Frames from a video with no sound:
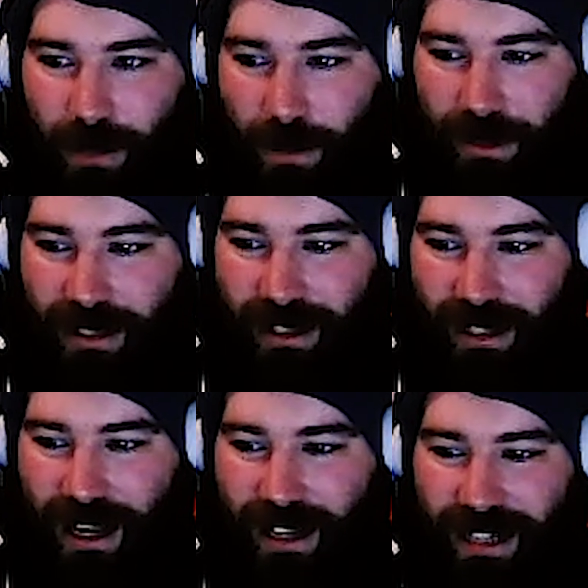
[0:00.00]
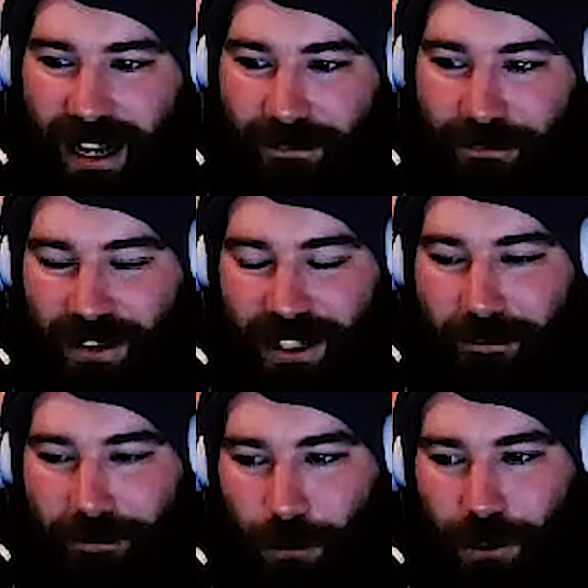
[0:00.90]
bit, but it feels like a
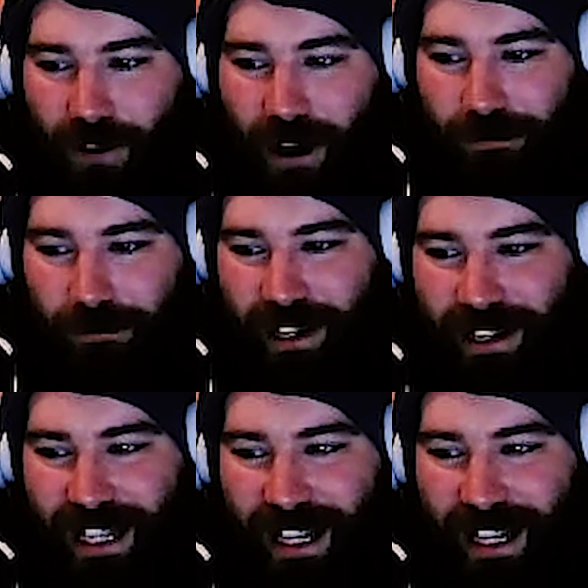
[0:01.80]
forced rivalry because they're